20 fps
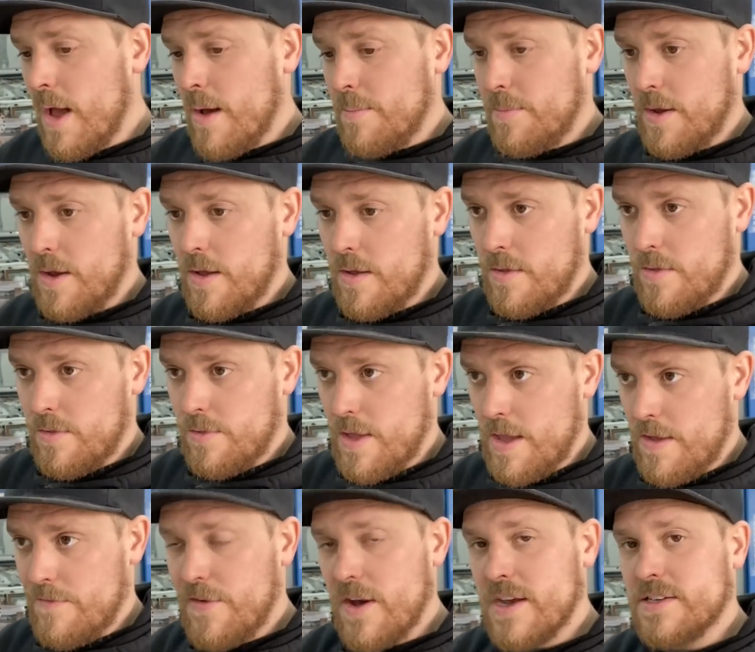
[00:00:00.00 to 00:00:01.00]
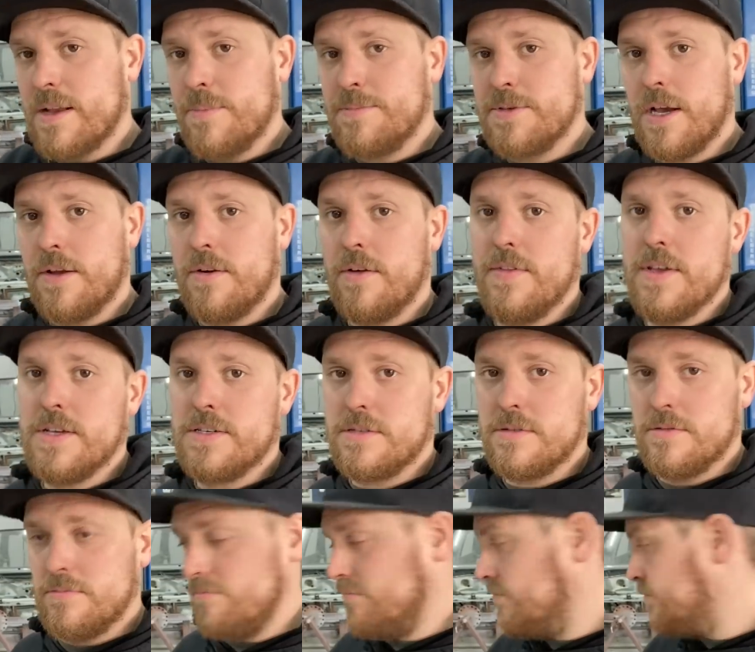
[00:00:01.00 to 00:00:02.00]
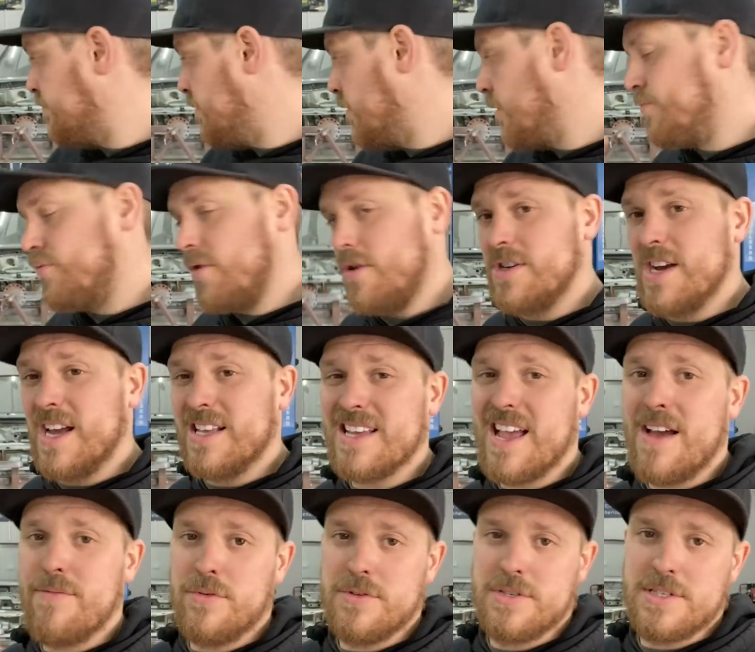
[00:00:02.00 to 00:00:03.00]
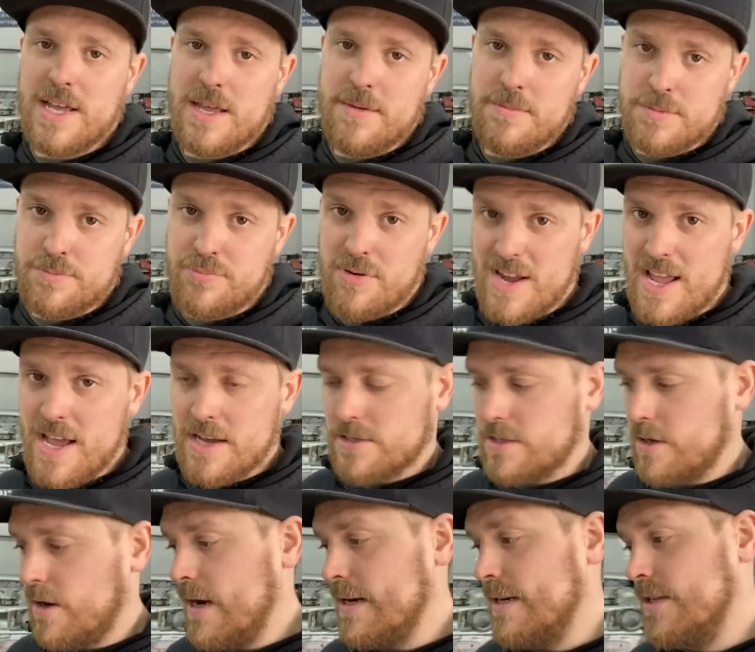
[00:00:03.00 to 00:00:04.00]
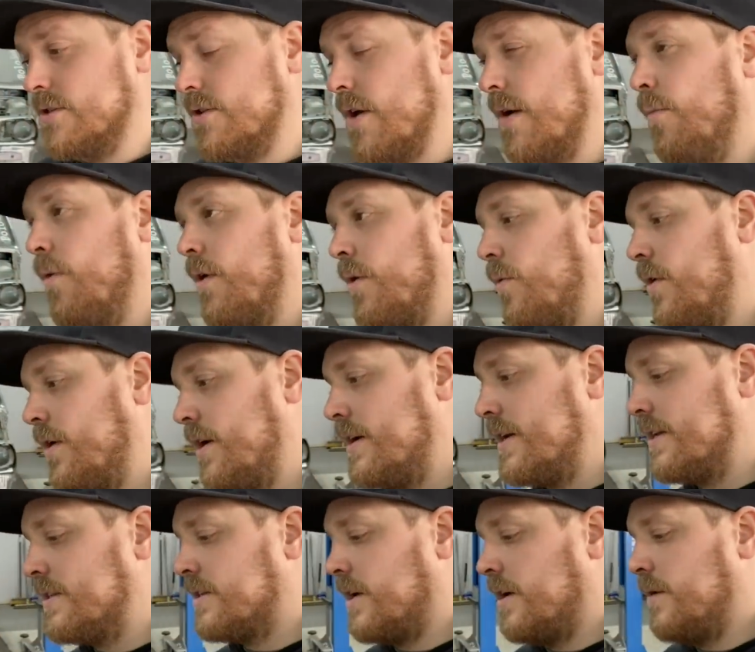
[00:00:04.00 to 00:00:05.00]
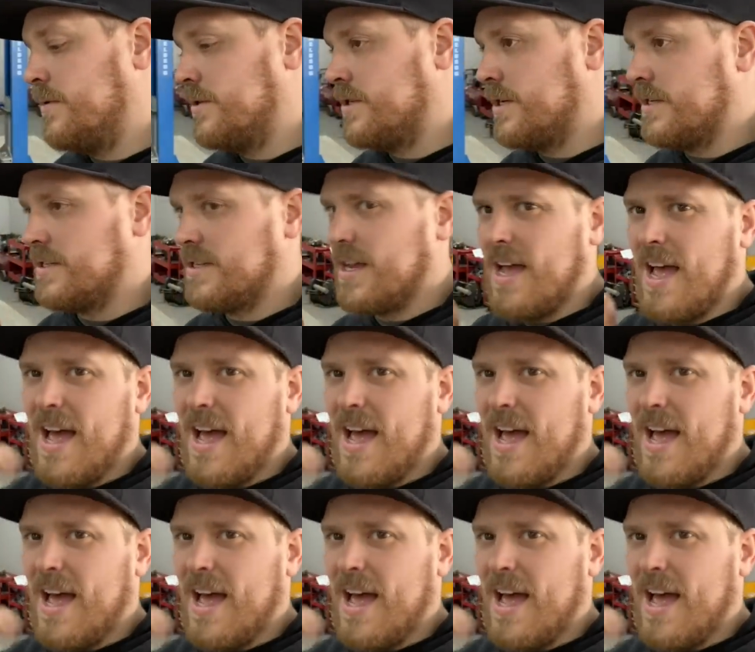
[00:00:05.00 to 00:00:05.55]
But the first episode on this new project, everyone seems pretty excited, and it's doing what I wanted it to, which is